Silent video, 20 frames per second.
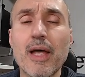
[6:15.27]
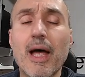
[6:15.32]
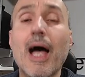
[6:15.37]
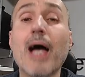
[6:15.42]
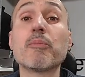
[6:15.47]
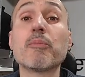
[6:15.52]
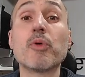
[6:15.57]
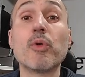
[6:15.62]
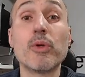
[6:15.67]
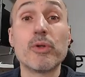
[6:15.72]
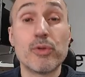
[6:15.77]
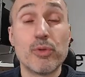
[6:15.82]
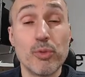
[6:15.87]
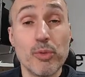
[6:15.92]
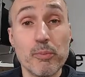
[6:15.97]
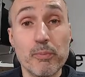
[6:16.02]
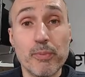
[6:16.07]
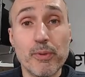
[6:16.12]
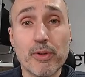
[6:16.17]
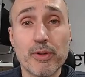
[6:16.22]
I'm going to
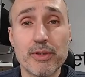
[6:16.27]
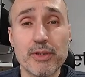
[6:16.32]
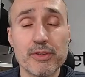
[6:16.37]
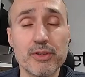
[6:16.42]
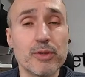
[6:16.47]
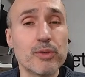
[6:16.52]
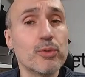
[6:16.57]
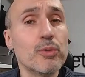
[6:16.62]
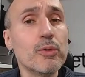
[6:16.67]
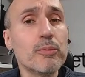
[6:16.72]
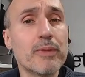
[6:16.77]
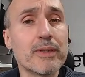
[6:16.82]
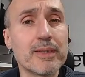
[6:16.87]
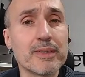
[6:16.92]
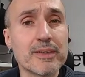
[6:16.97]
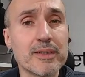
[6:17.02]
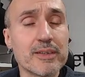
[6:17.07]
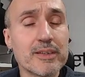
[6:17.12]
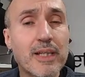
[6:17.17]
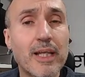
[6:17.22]
import as a tool, but
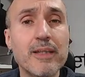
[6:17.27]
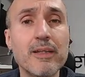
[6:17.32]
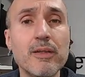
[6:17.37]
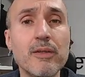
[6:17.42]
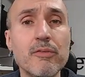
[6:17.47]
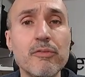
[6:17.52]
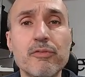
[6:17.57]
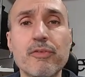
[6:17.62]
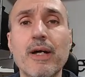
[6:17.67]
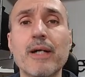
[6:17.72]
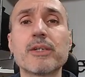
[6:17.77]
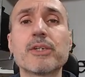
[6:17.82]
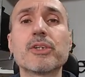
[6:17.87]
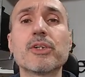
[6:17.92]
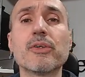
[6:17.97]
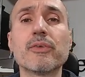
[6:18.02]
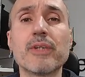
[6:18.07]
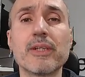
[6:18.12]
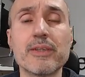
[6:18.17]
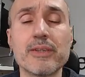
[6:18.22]
it's a standalone
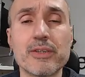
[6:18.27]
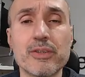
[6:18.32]
function that is